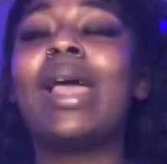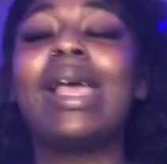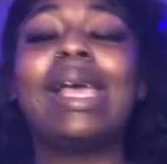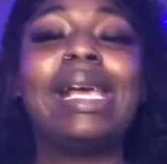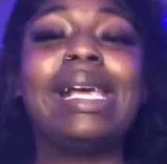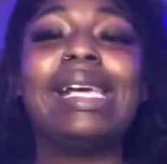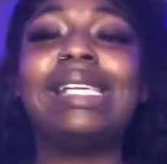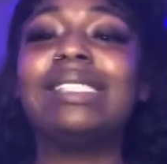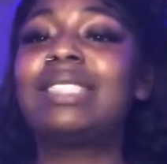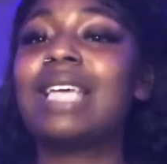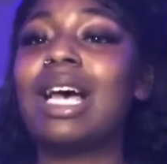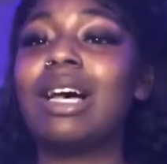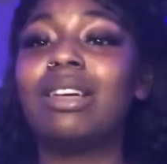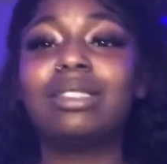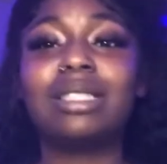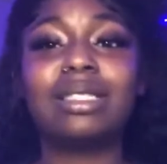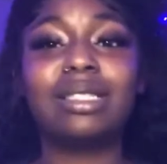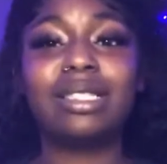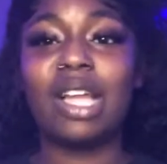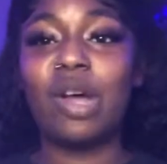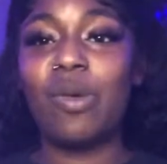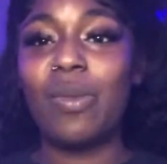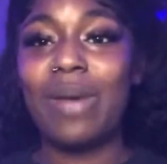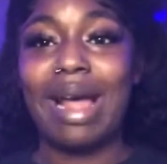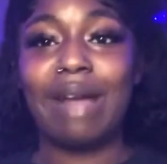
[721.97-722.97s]
he tells us
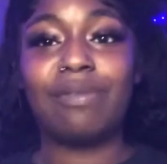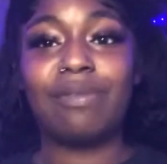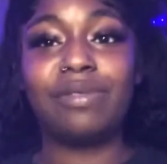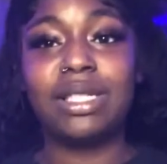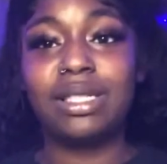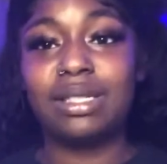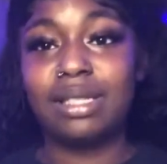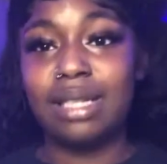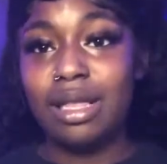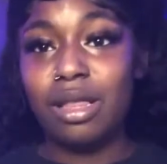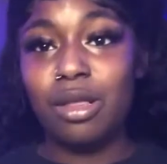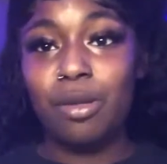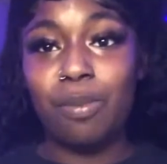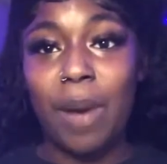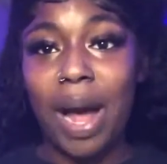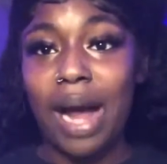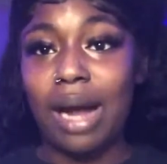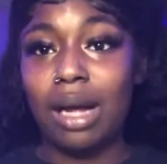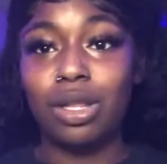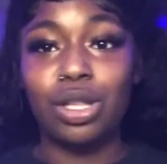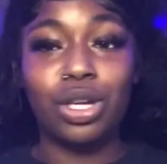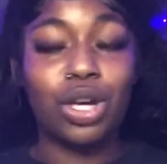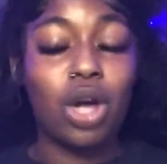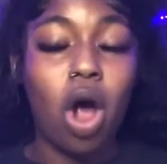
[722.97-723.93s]
that we have to sit in the back of the